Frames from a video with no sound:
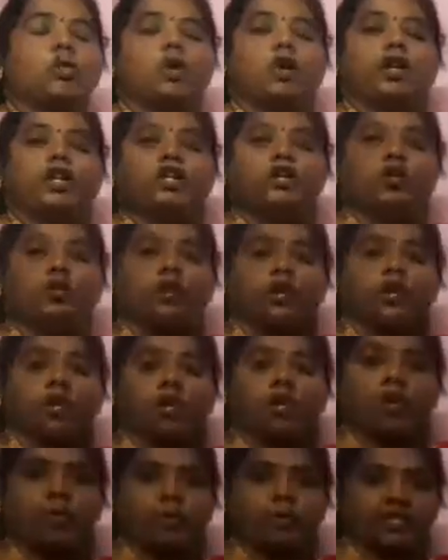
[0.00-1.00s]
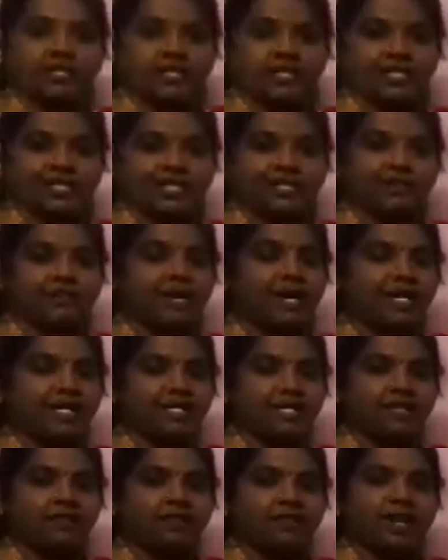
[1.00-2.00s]
morning to one and all present here.
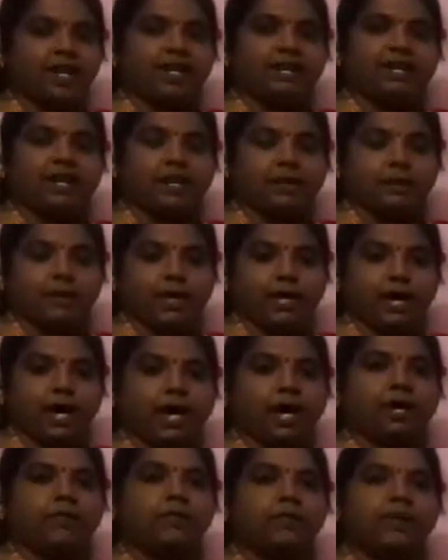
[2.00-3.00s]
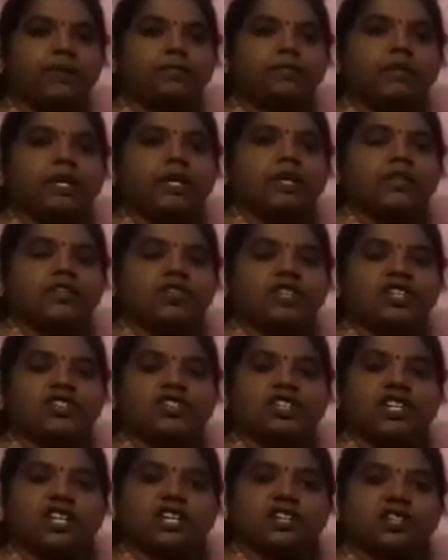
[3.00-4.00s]
Myself and Kalpana. I am from
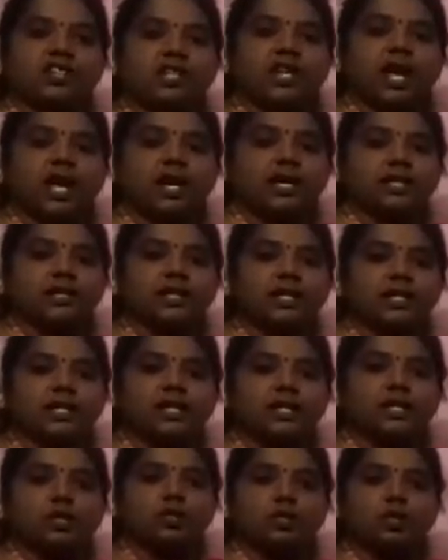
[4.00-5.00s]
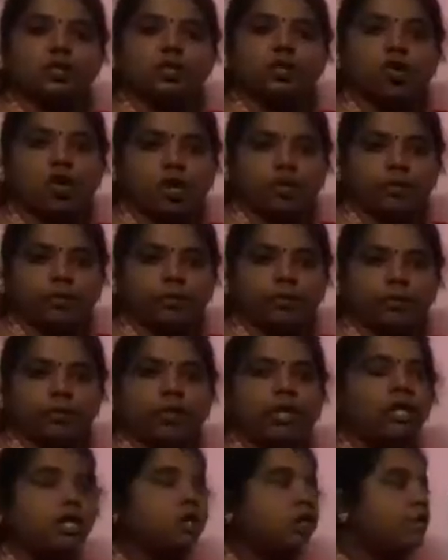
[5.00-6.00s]
G.K.Jain Higher Secondary School, Roypur.
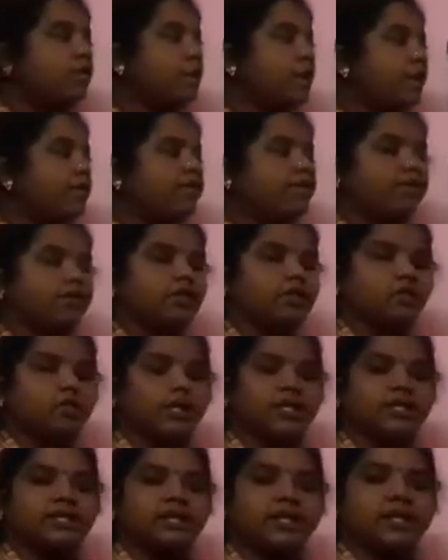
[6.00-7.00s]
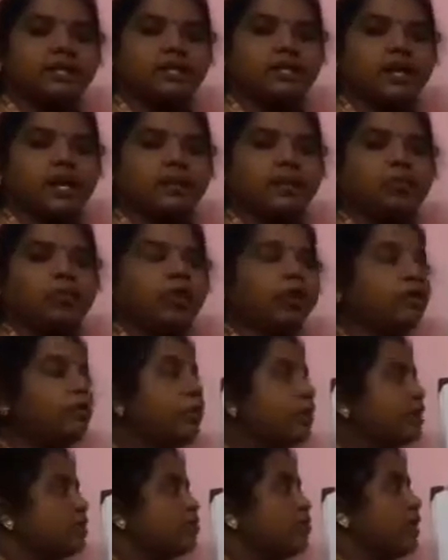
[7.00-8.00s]
Today for the 12th standard, I am going
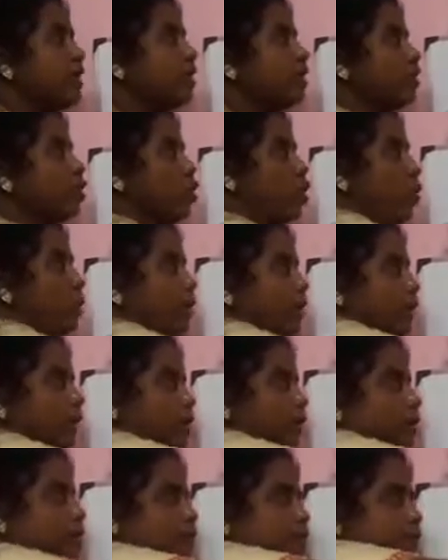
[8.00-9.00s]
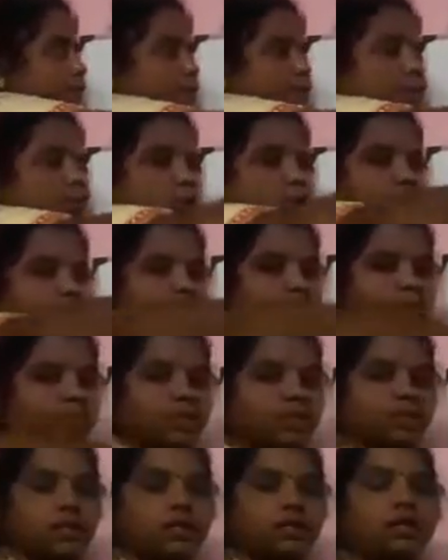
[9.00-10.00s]
to explain the topic is P block
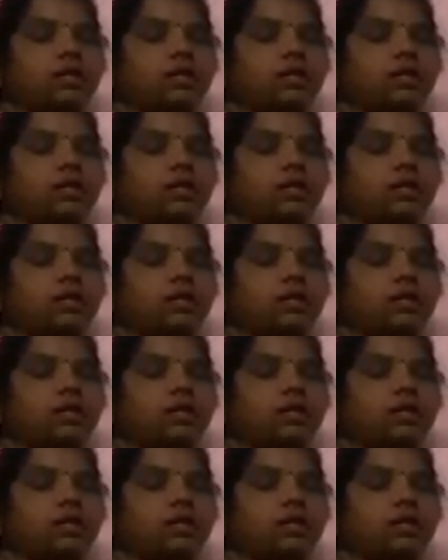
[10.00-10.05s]
elements.